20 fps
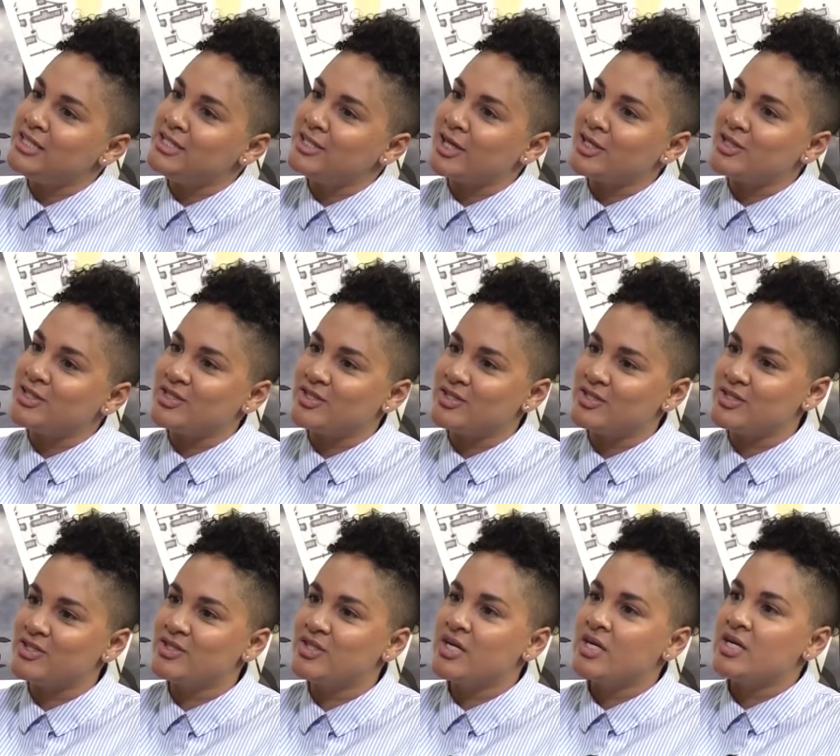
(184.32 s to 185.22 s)

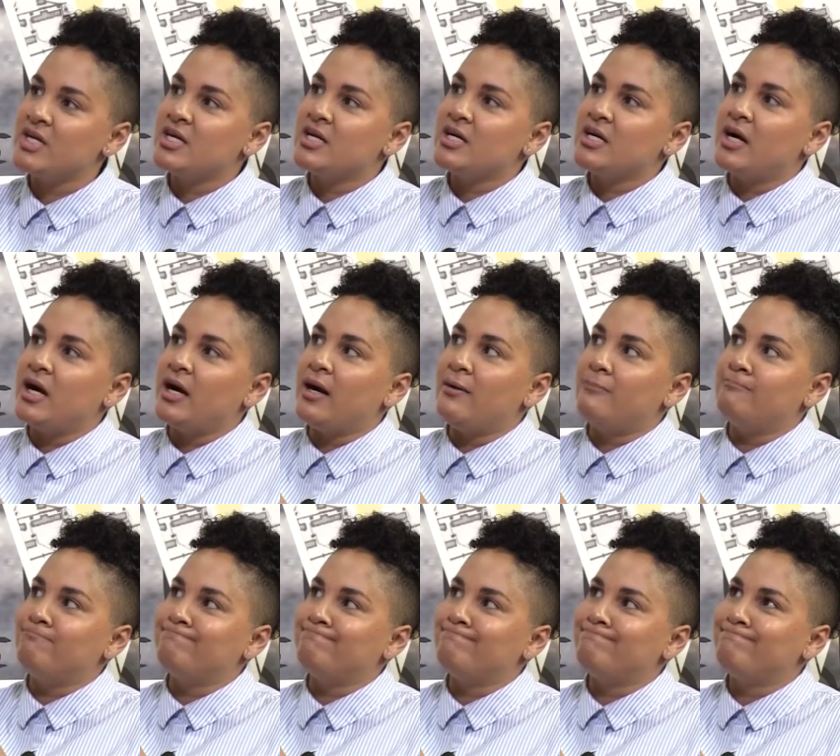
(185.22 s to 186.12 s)
teenagers
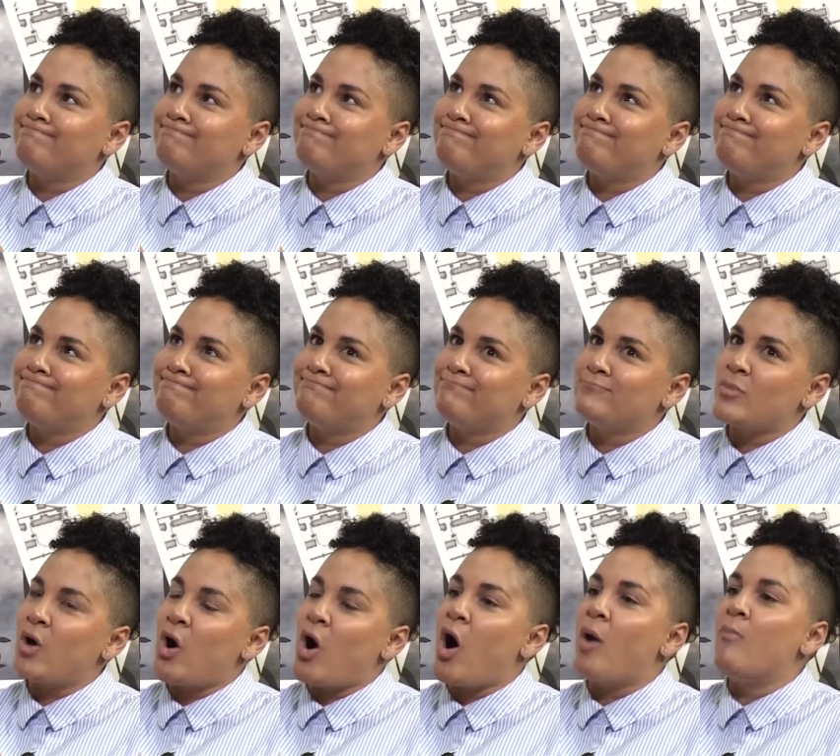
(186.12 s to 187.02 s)
um,
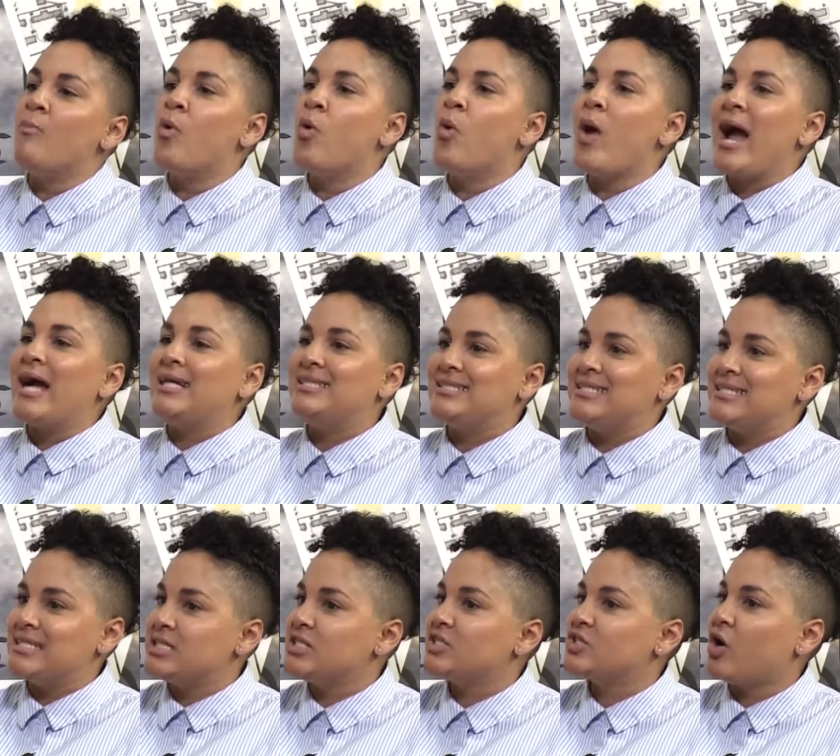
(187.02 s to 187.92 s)
are more at
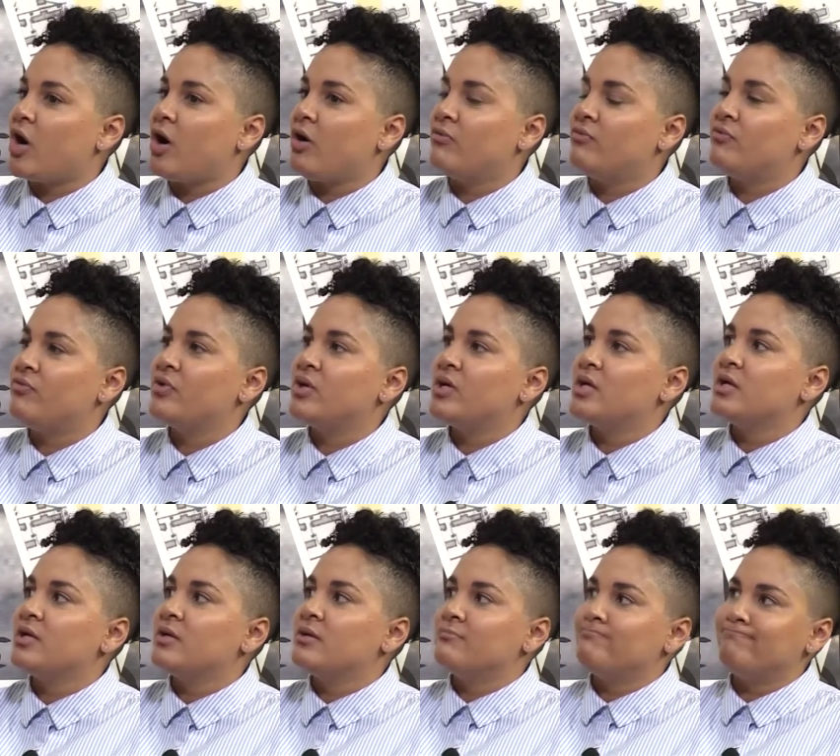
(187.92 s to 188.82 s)
risk of,
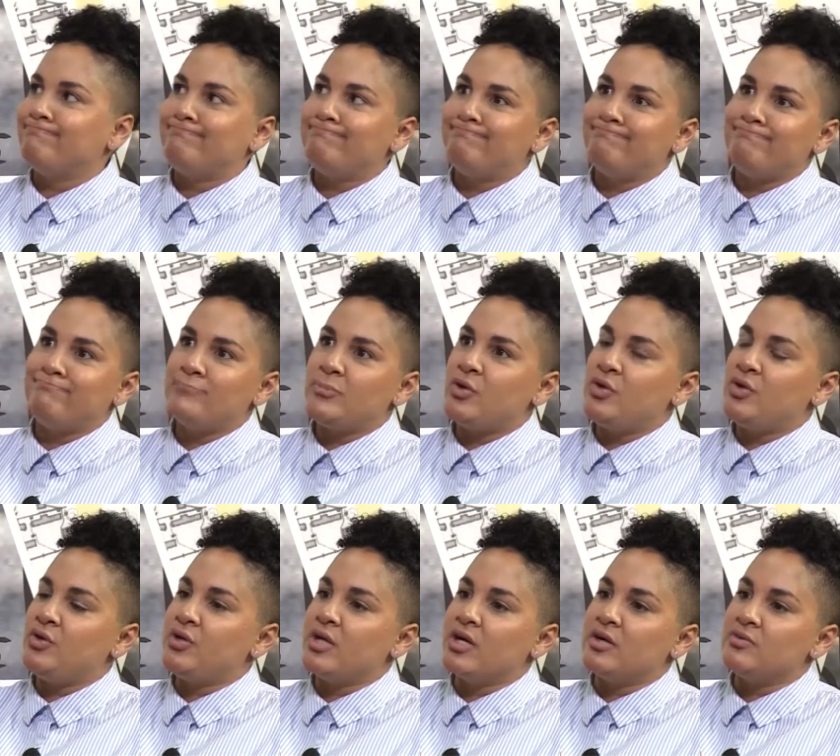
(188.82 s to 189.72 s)

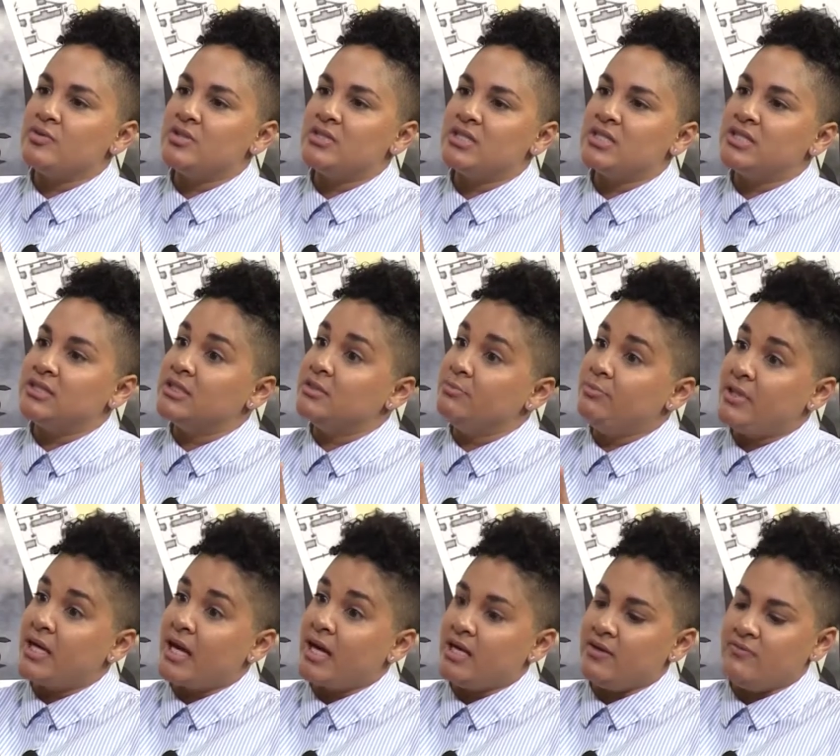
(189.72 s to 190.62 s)
you know, certain
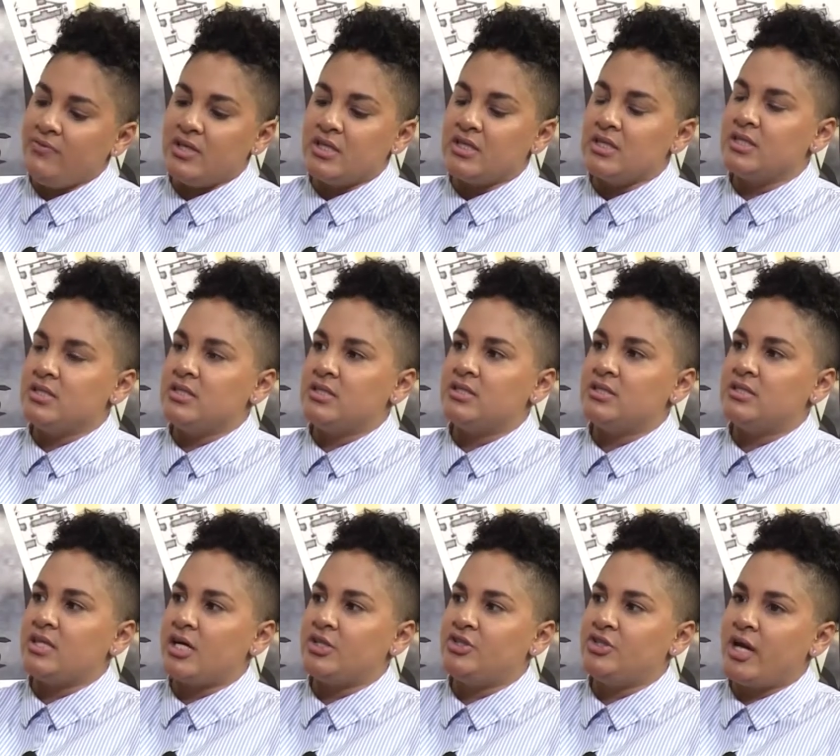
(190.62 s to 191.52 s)
behaviors
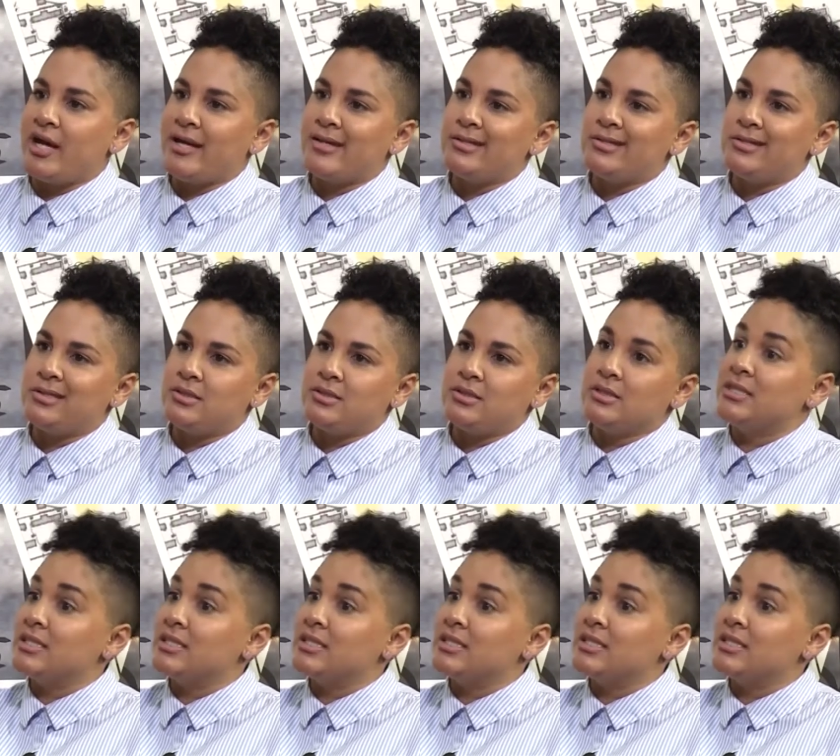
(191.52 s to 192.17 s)
such as